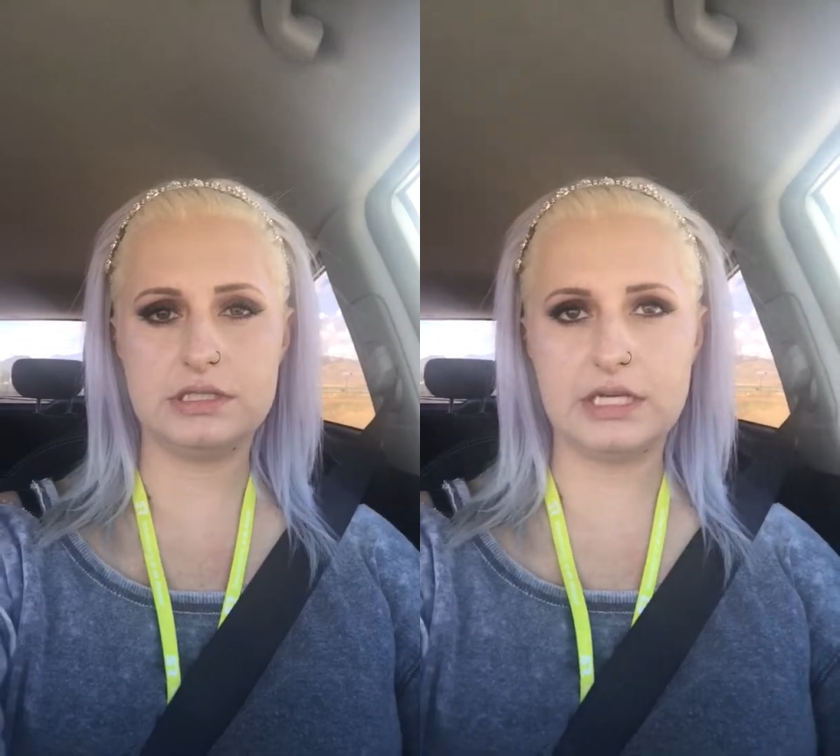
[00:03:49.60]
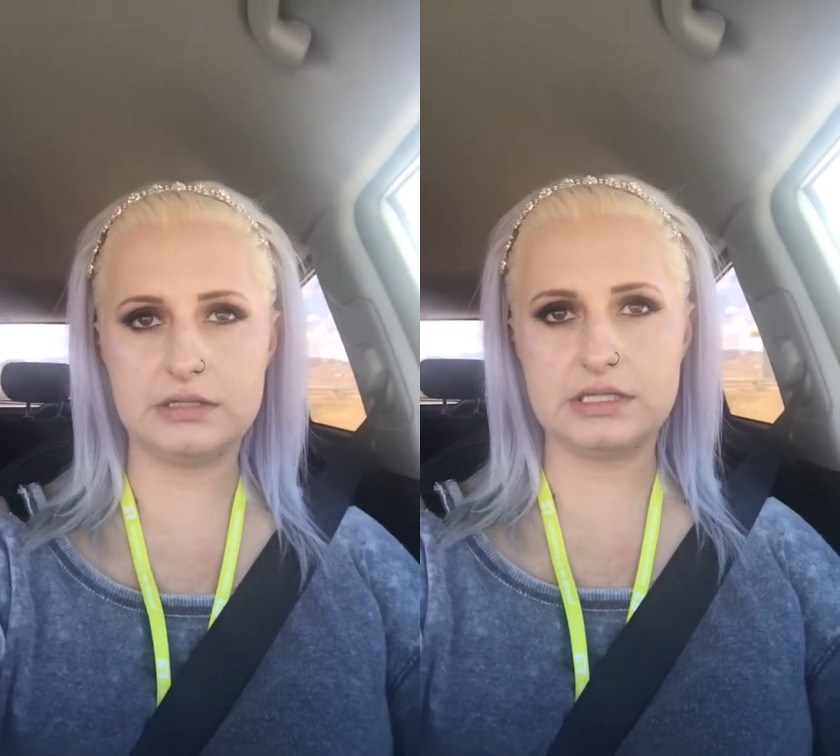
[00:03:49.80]

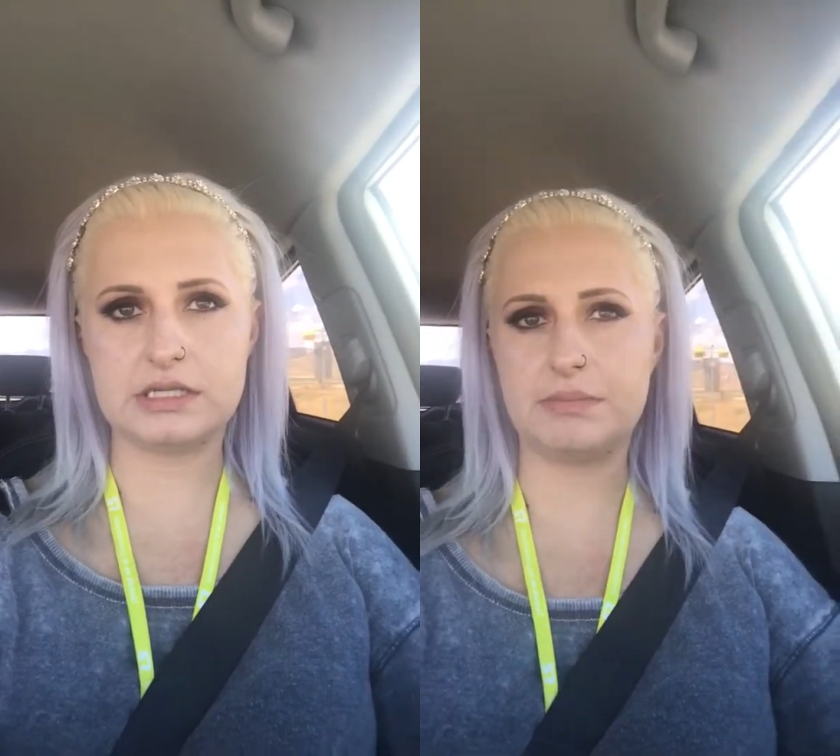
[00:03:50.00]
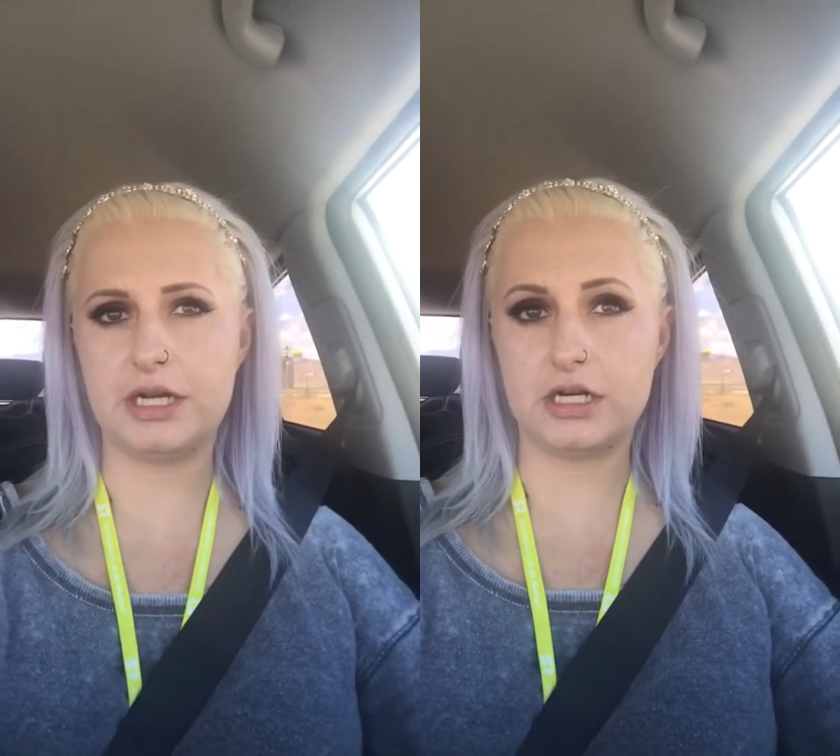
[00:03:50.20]
they'll
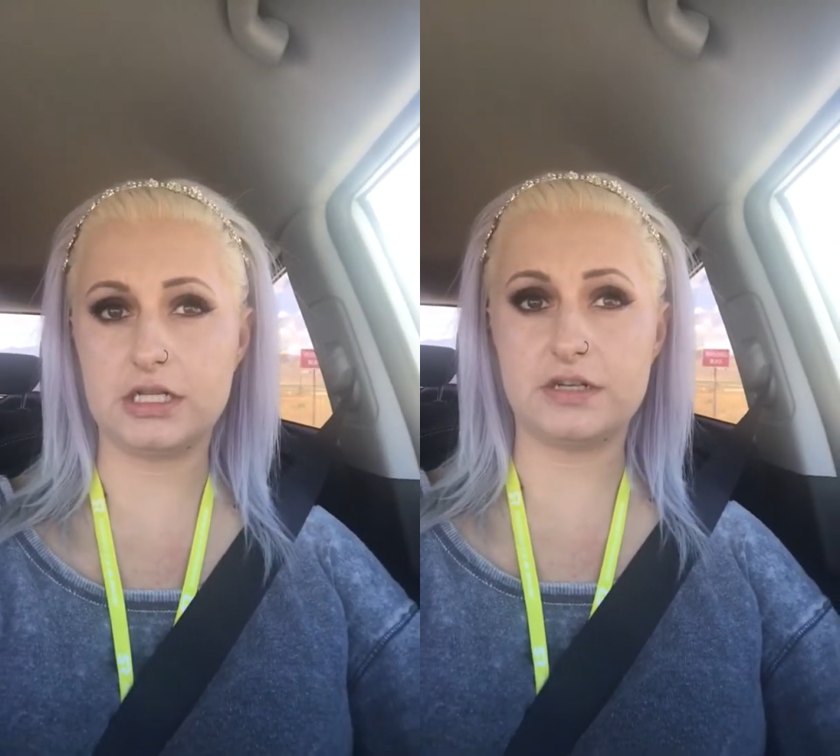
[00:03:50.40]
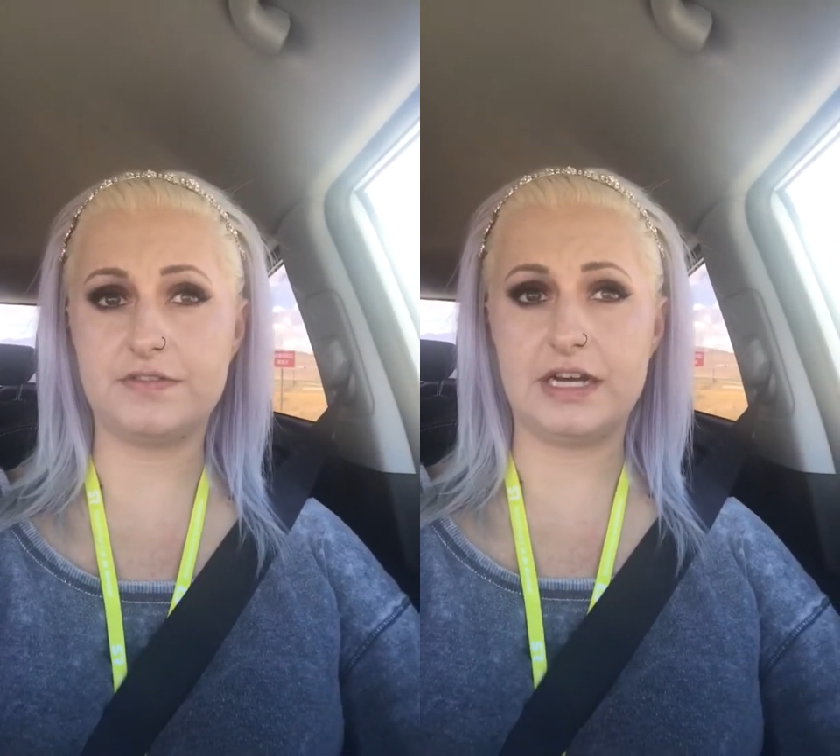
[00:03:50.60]
disappear a
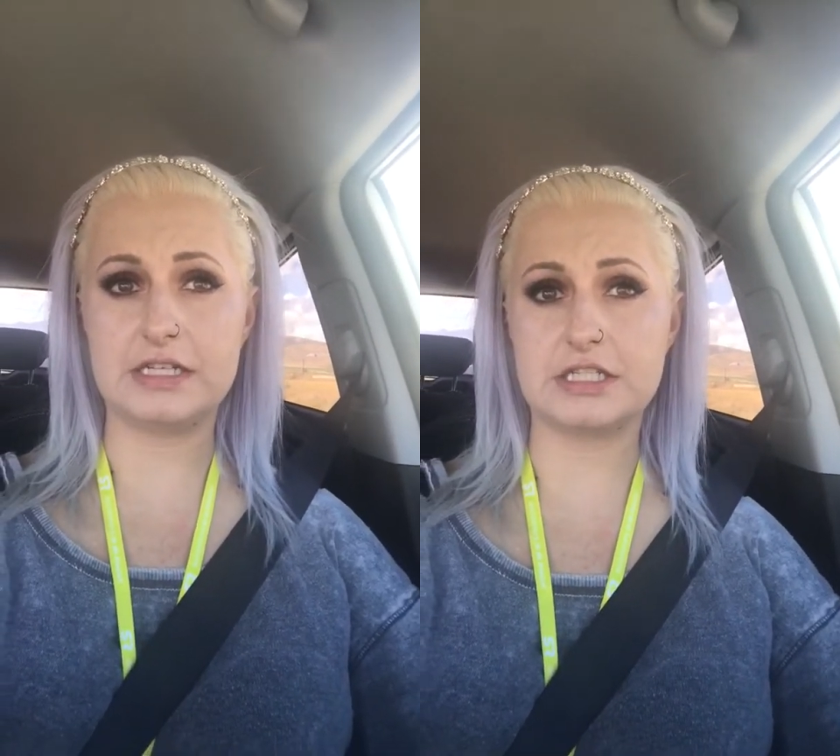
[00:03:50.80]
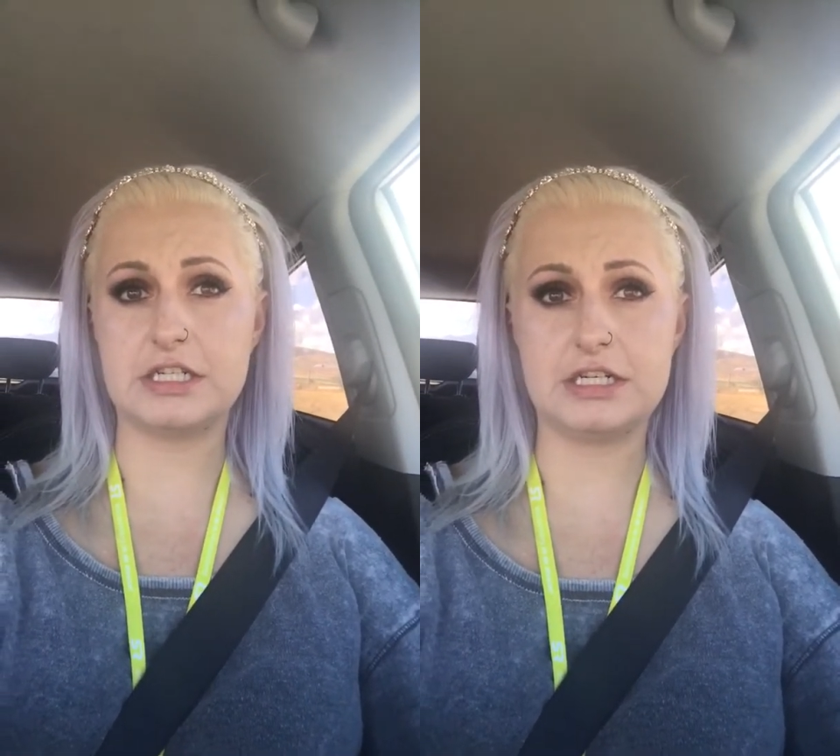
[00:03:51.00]
little
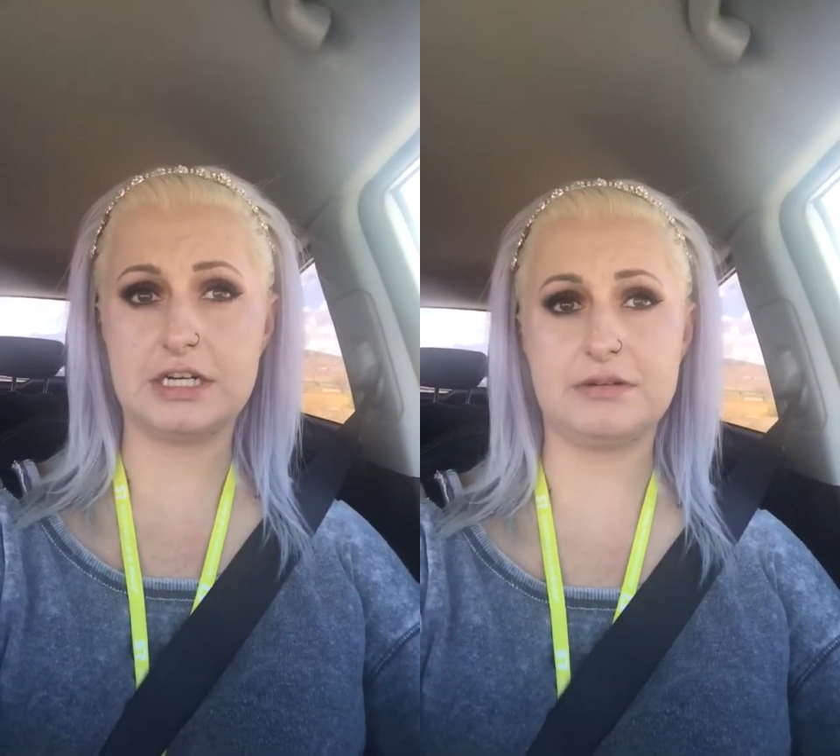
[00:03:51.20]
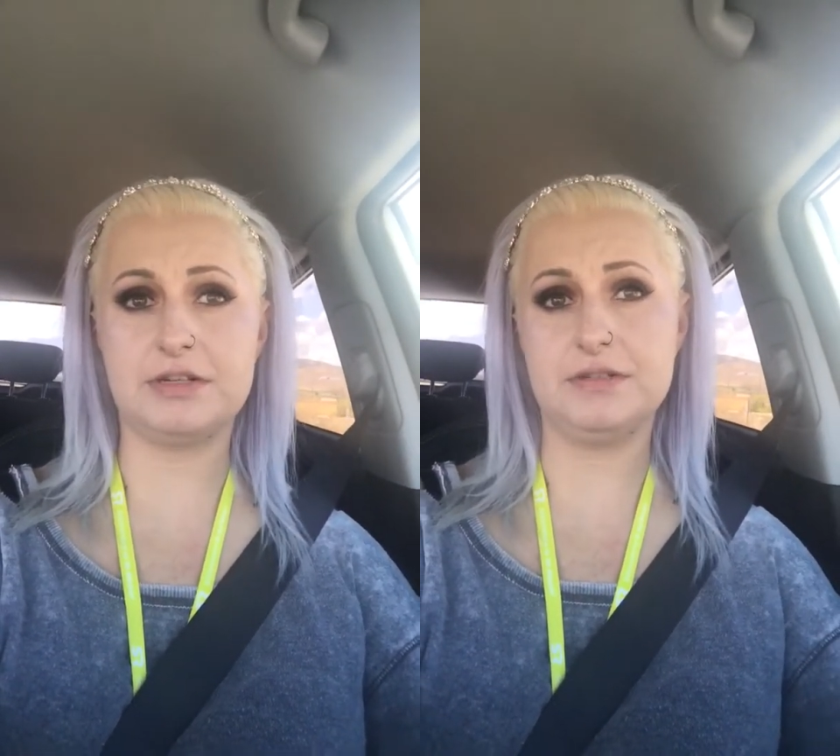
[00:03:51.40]
faster.
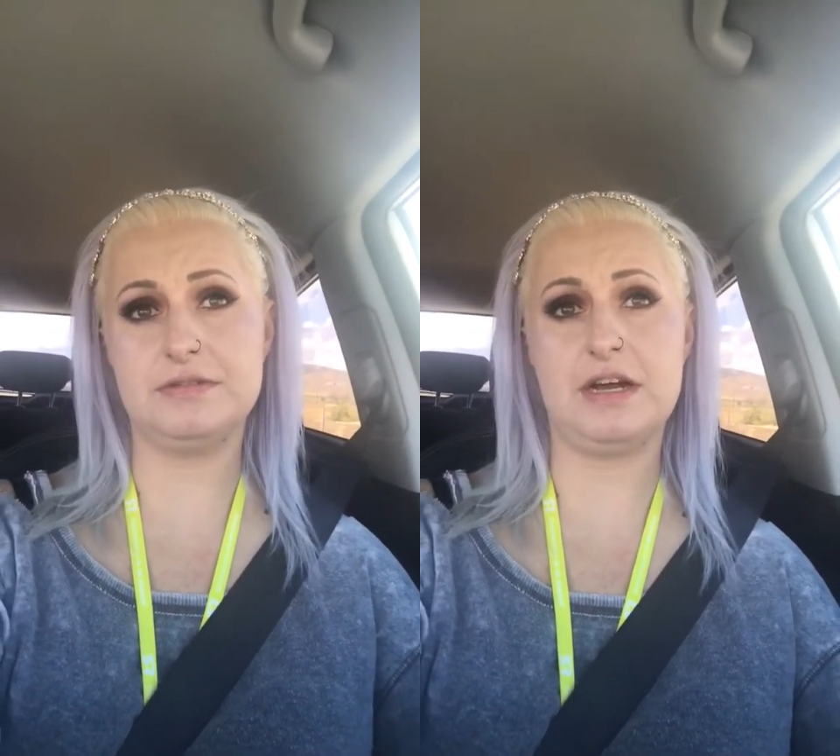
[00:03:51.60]
I don't know.